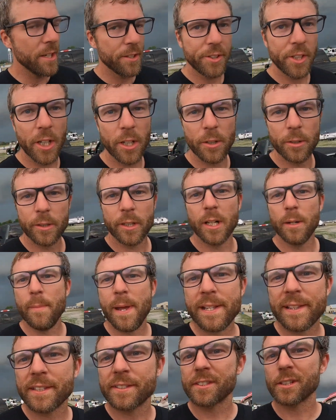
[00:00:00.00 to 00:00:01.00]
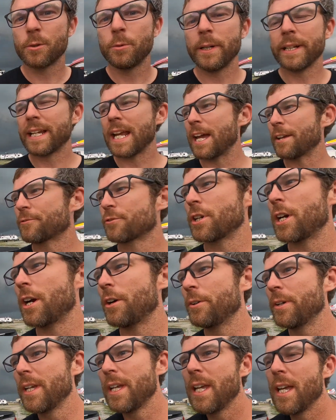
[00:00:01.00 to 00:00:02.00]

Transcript: So gonna make this a quick outro,